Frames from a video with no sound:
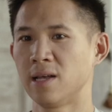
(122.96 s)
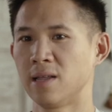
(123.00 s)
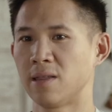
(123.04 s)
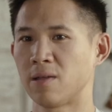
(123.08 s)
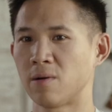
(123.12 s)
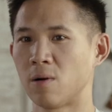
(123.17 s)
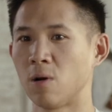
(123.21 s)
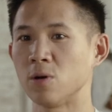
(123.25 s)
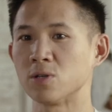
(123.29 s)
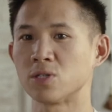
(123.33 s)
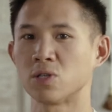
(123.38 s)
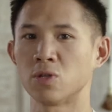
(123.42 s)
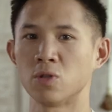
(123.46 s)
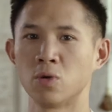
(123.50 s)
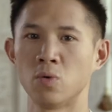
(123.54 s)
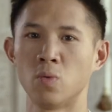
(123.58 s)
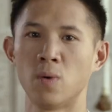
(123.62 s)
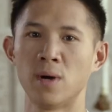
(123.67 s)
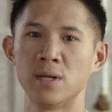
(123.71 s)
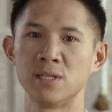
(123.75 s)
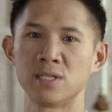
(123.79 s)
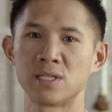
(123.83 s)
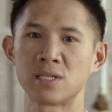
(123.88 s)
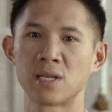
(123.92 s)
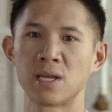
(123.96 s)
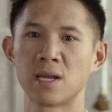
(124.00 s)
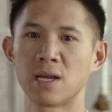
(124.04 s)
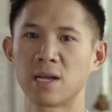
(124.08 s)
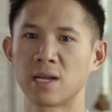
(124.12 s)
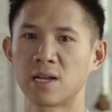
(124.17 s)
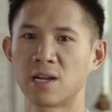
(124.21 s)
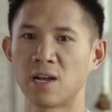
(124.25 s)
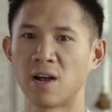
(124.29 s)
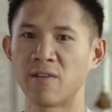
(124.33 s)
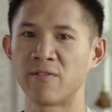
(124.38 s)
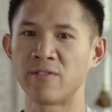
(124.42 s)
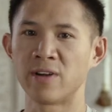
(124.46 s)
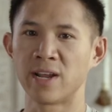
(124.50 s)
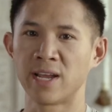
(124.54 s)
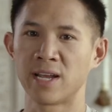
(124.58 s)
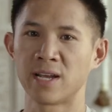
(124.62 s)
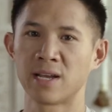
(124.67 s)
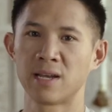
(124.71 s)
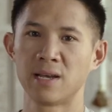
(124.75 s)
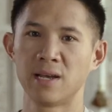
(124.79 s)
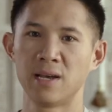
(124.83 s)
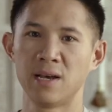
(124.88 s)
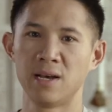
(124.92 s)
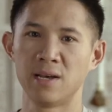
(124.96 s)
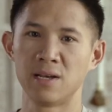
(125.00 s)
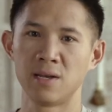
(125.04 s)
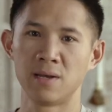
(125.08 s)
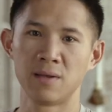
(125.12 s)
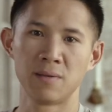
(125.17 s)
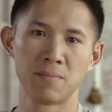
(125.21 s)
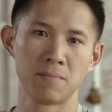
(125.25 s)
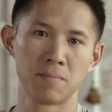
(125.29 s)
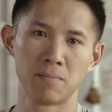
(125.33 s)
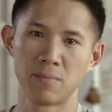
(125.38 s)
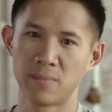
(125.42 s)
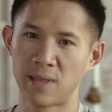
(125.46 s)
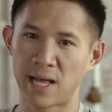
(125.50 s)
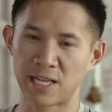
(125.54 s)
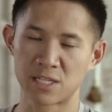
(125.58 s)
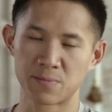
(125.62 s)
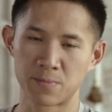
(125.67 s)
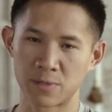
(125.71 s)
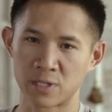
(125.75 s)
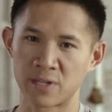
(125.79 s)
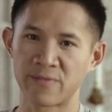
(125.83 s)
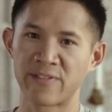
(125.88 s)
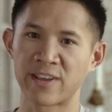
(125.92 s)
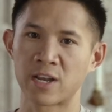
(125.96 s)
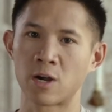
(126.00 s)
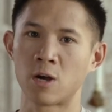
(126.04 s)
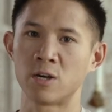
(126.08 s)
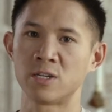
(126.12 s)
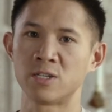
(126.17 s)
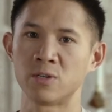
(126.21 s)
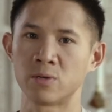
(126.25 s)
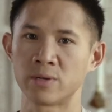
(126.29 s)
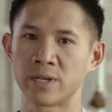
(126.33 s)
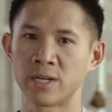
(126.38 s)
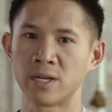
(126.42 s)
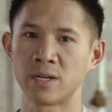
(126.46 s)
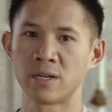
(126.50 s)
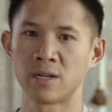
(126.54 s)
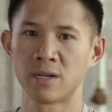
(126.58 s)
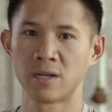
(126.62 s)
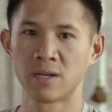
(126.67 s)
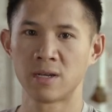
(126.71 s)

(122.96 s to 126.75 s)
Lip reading: they're also the ones governing that specific R token.